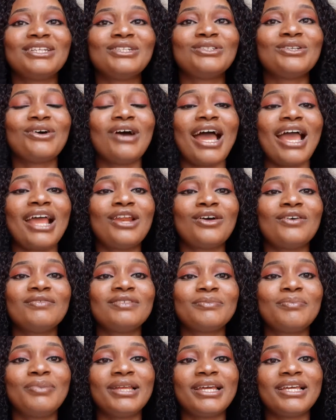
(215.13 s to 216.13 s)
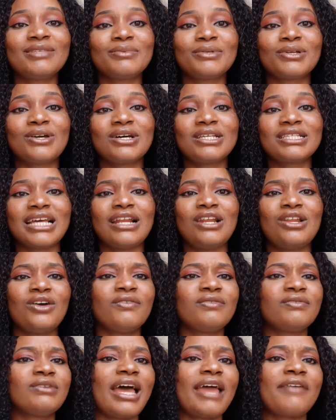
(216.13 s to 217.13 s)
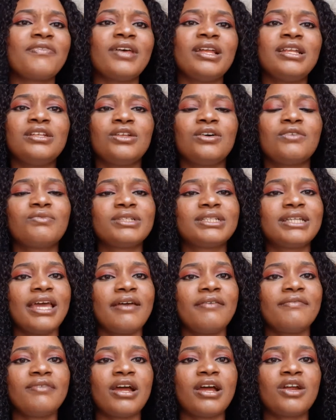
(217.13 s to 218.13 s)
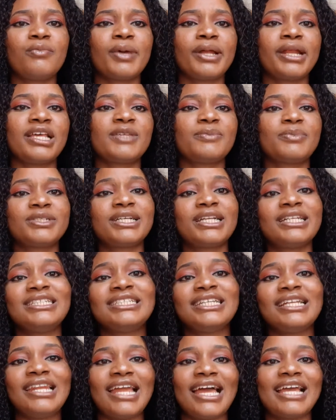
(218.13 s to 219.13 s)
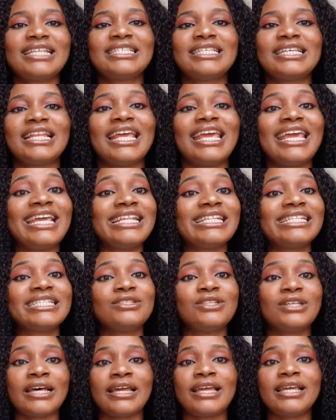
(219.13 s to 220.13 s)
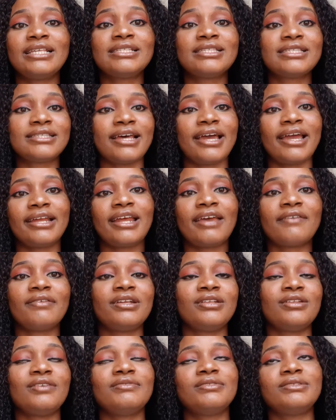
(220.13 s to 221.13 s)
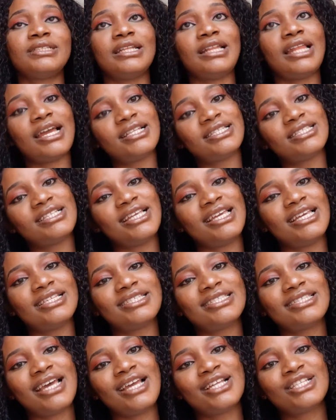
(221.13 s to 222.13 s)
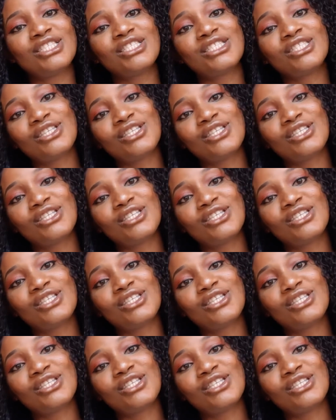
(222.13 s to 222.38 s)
You know, I love the place because I fell in love with the environment, especially the lighting in the inside. I fell in love with the lighting inside.